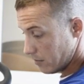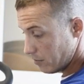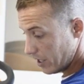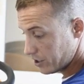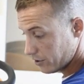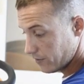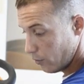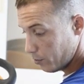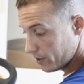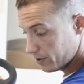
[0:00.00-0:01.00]
Make sure your
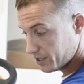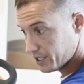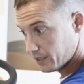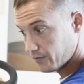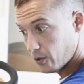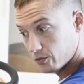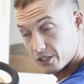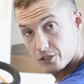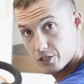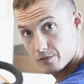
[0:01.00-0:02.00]
voltmeter is set to
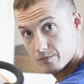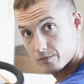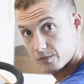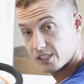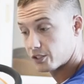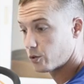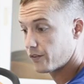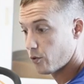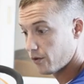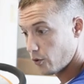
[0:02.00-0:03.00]
voltage. It's a
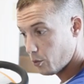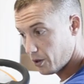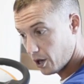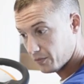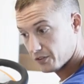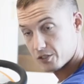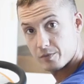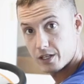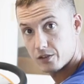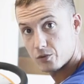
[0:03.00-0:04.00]
24 volt pump, so it should
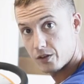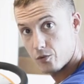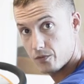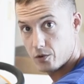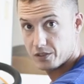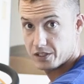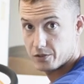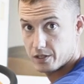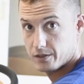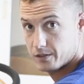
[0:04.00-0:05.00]
be getting 24 volts to
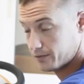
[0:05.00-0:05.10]
it.